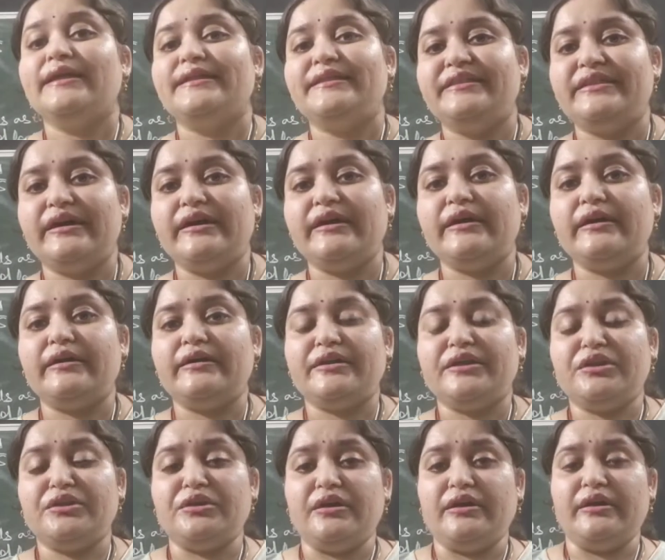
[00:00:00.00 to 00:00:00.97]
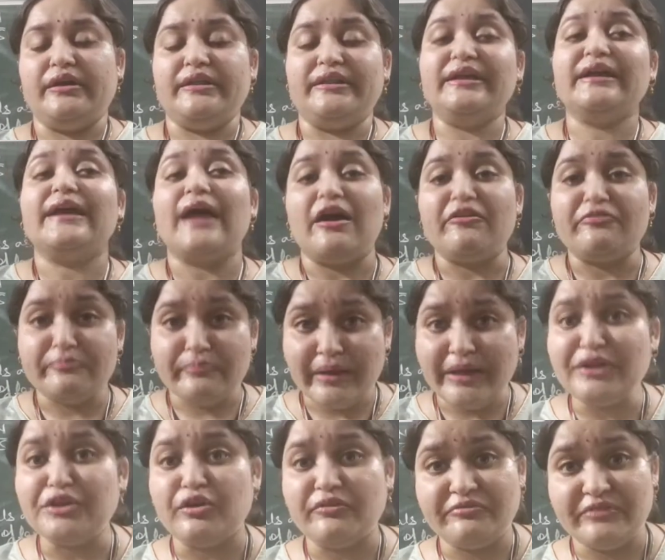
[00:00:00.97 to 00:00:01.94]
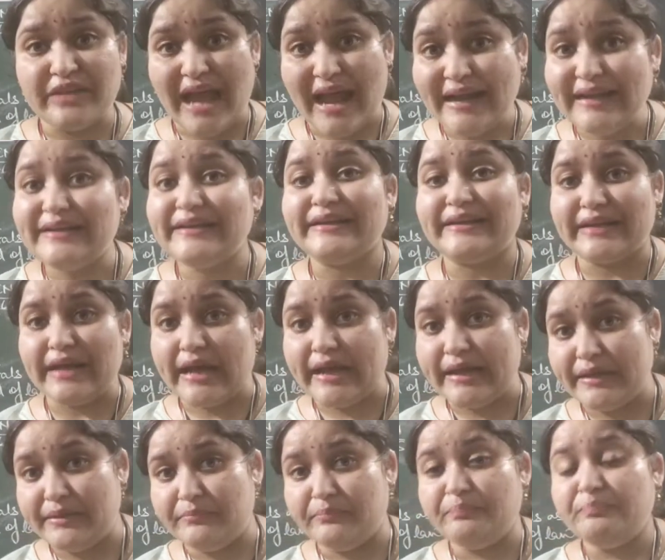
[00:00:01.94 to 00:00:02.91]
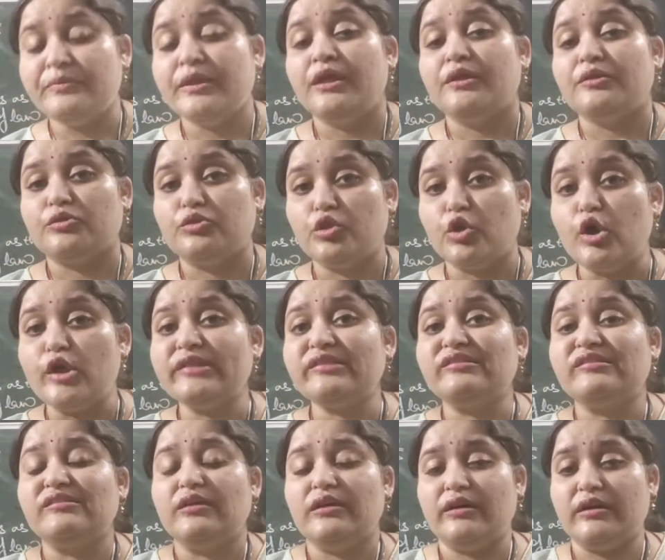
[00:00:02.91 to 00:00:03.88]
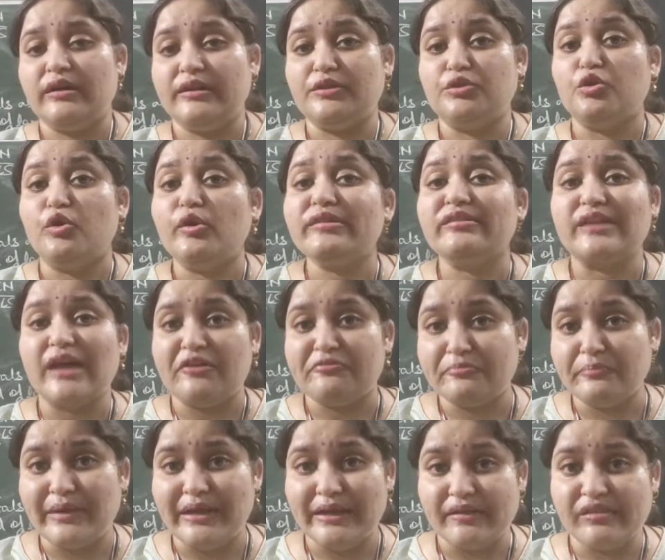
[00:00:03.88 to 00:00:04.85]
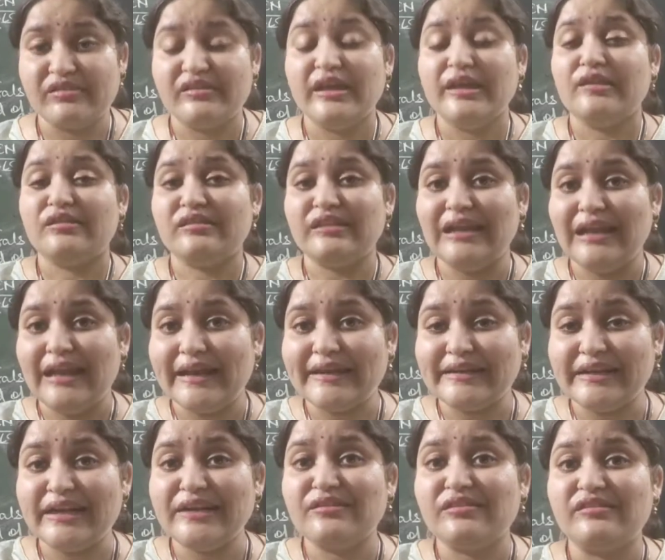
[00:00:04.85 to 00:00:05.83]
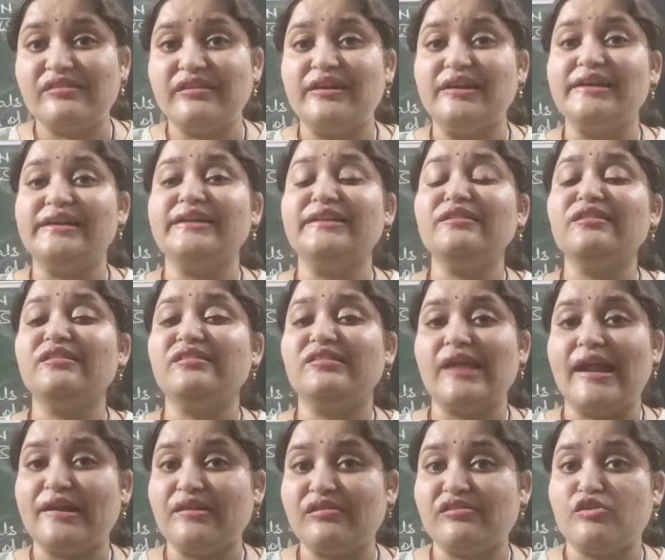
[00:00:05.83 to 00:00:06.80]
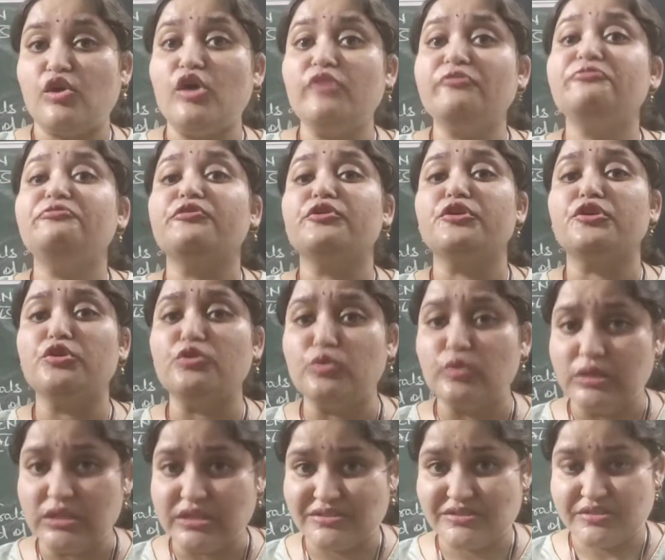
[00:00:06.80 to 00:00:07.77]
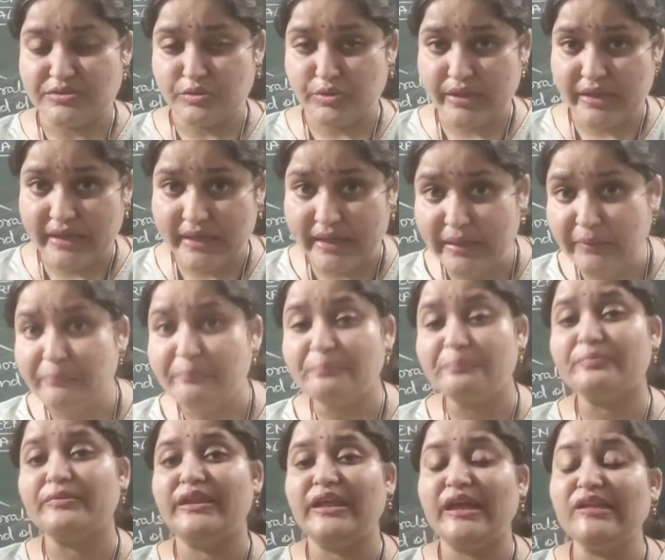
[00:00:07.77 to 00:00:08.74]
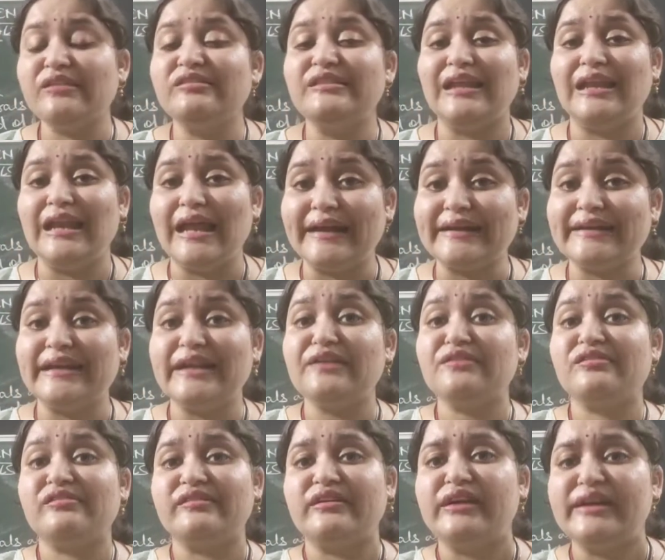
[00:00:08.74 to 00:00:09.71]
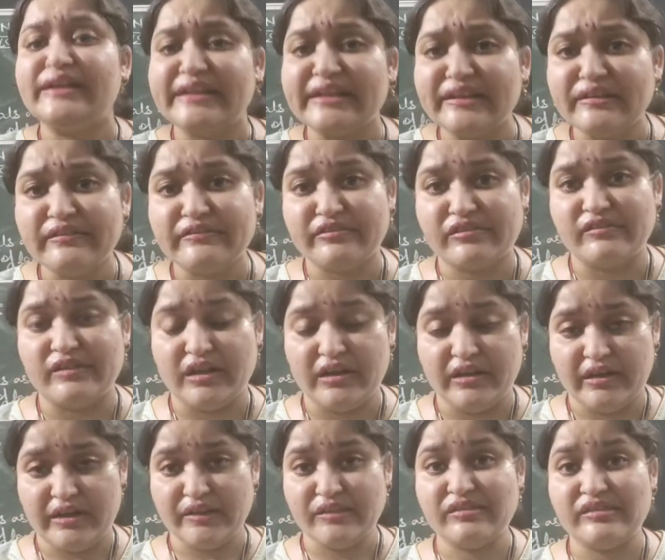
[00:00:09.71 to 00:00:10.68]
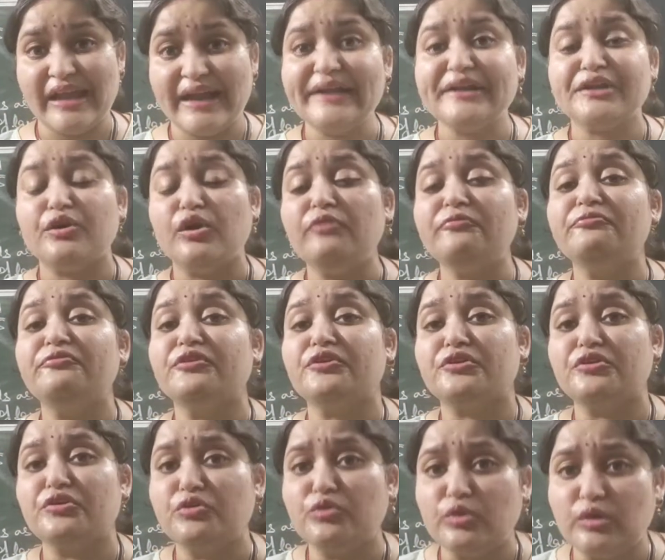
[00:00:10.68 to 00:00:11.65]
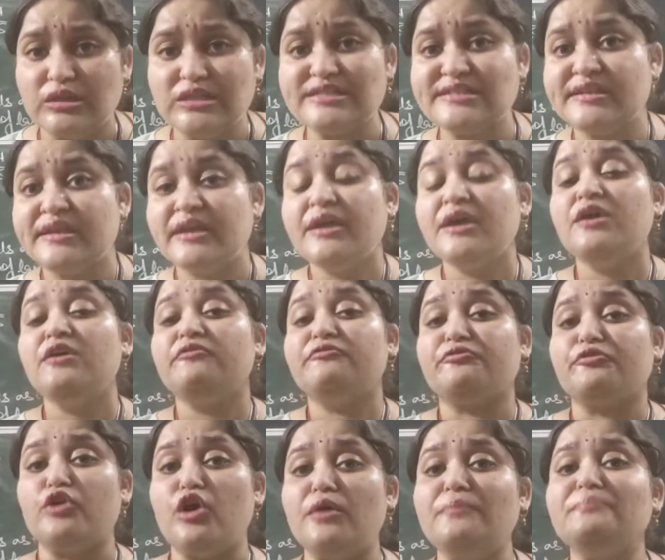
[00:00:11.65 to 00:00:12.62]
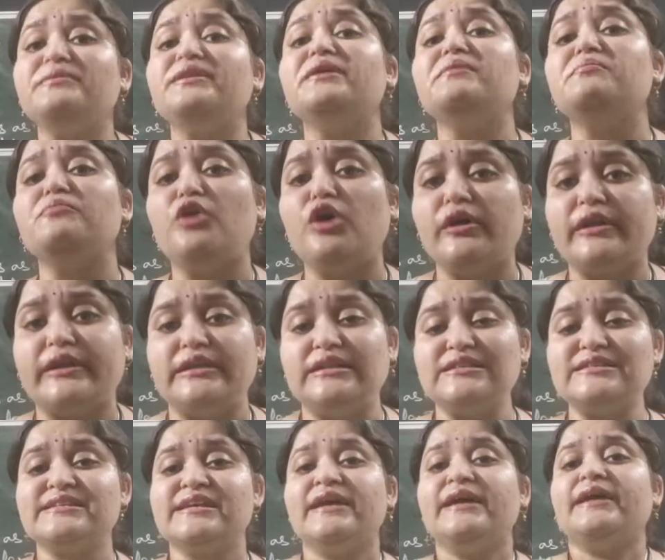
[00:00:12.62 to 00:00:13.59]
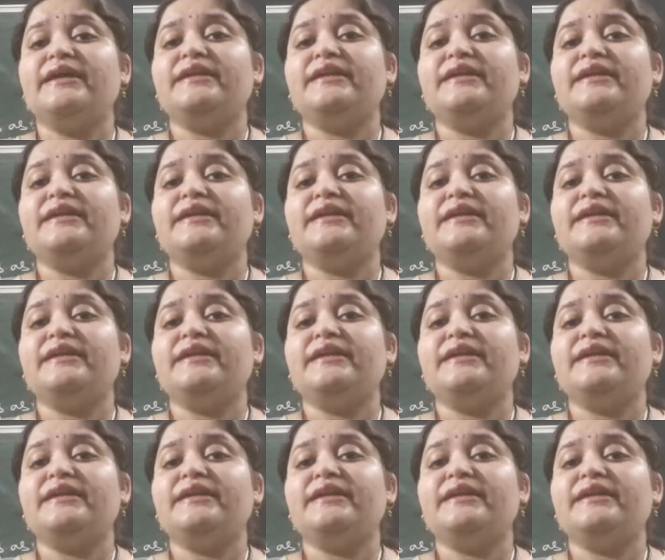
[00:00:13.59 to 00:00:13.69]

The government of that time, those governments selected certain sets of rules. Okay, they selected certain set of rules from the morals.